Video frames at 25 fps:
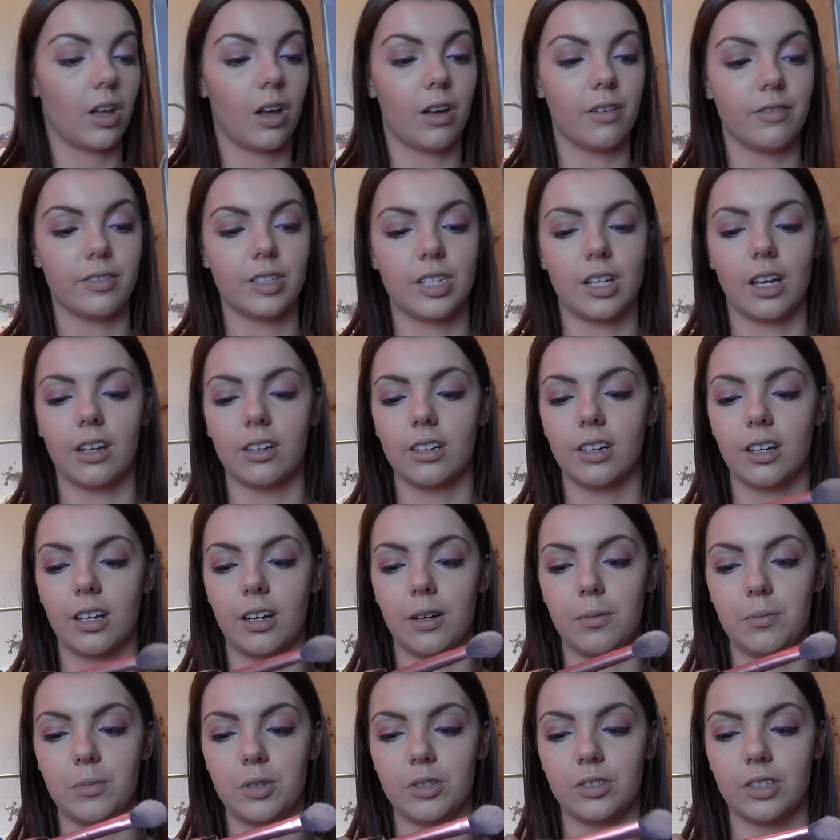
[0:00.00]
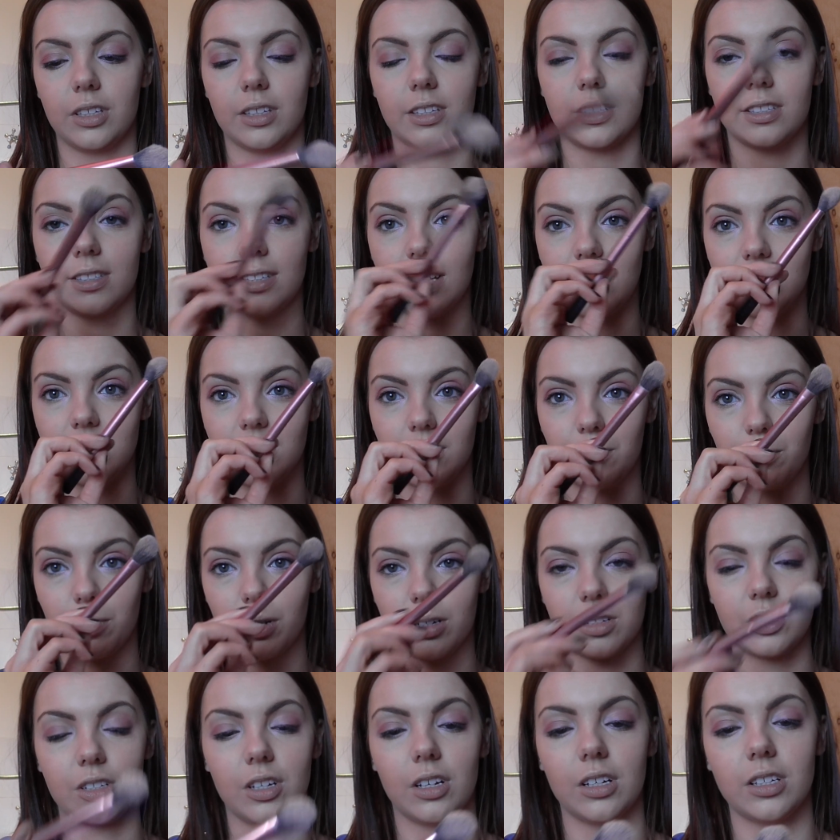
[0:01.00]
overdone, and I'm using the setting
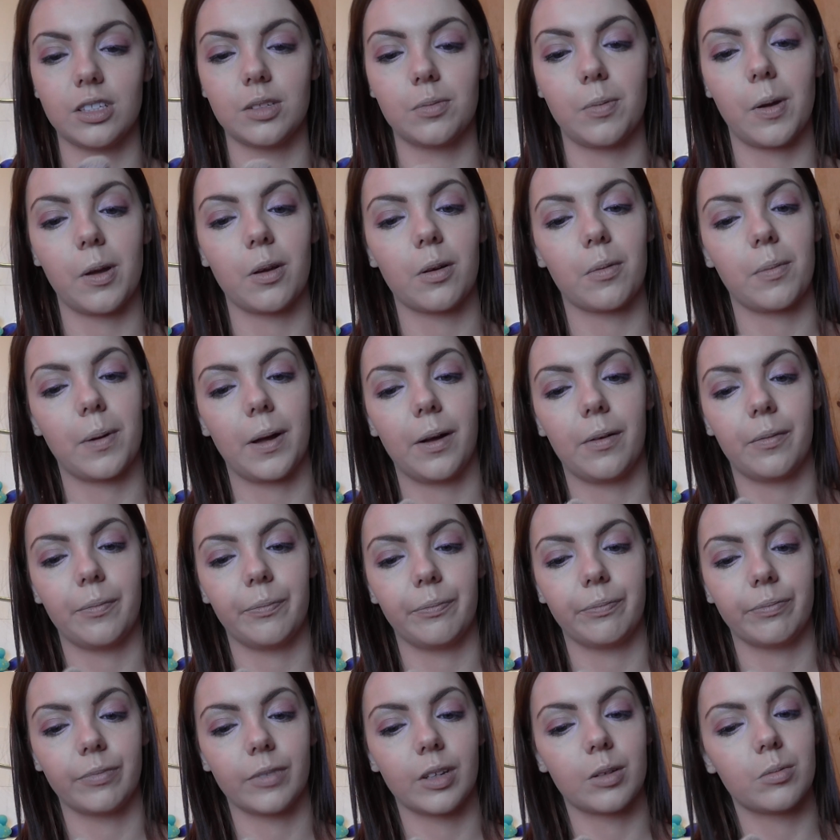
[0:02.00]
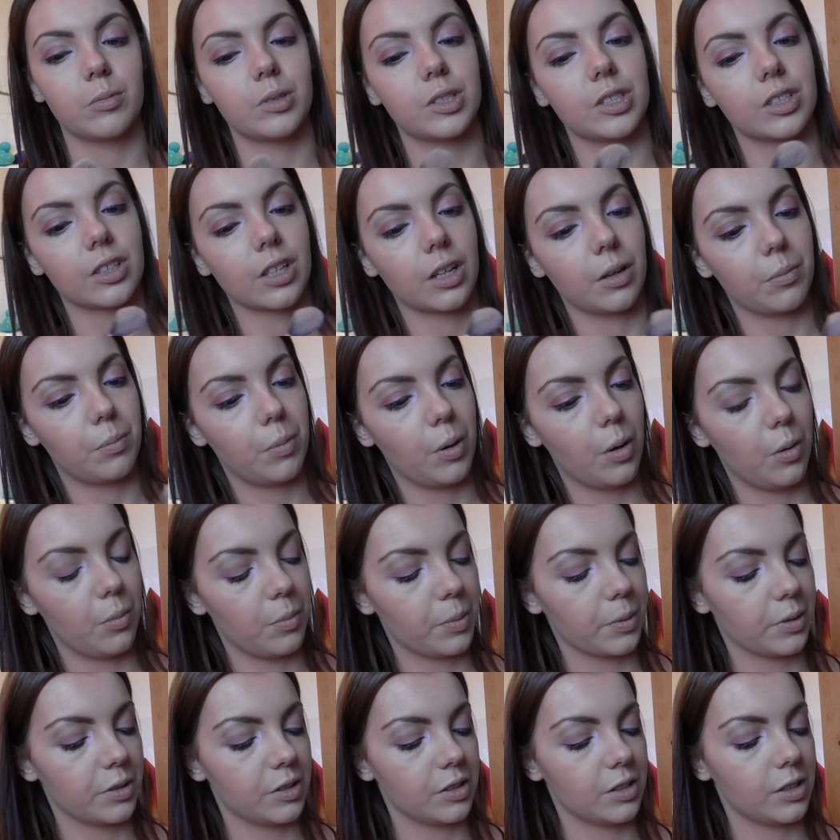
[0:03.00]
brush that I spoke about, and we're just going to
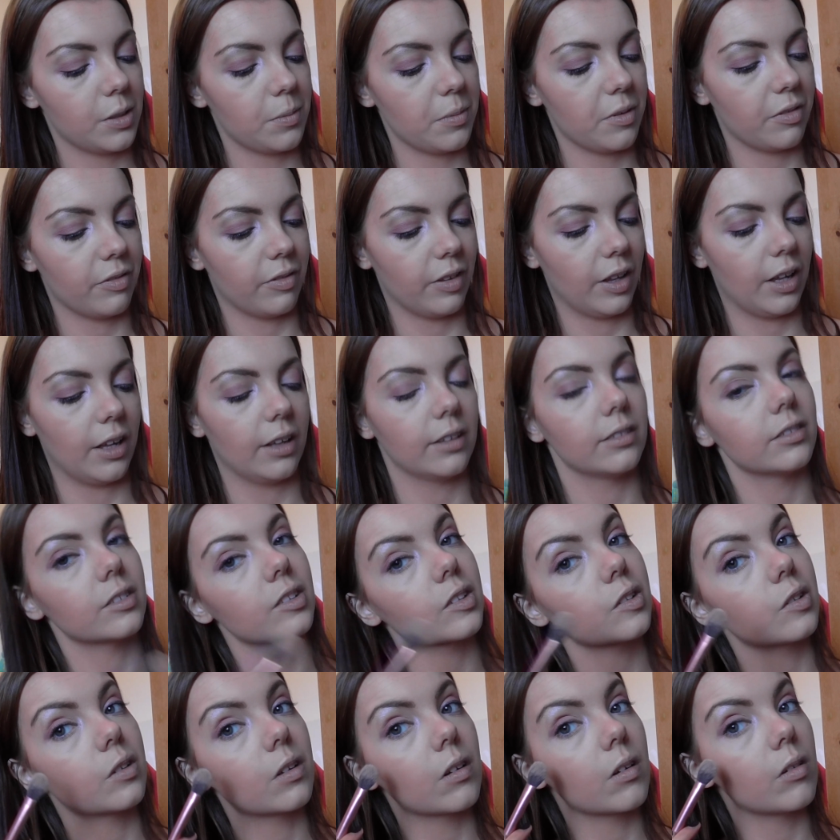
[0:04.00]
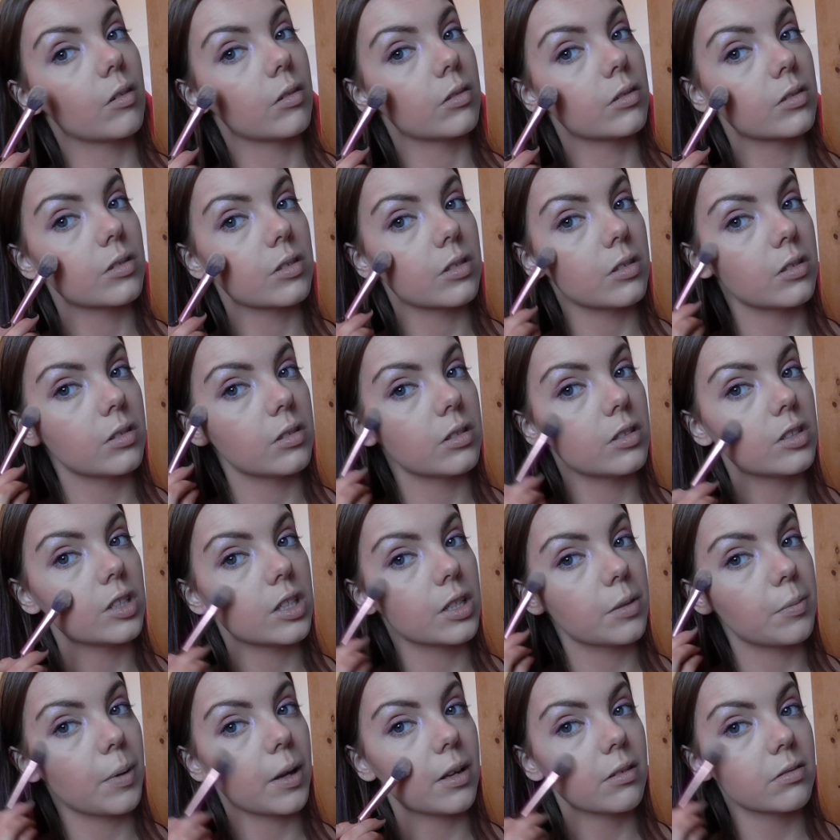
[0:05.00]
pop some of that onto the
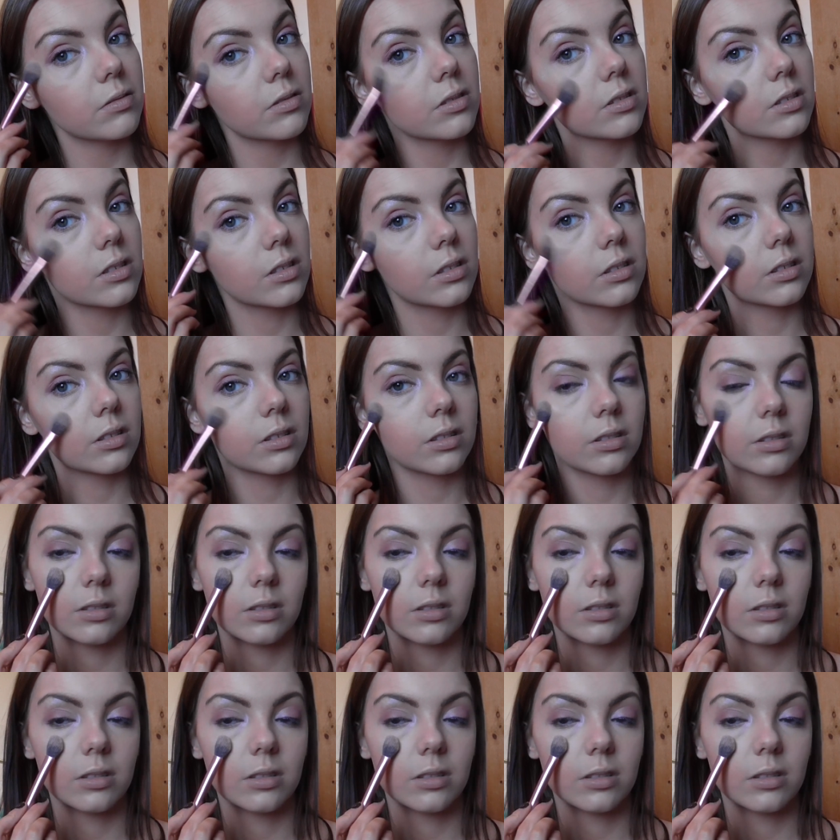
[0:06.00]
cheekbones.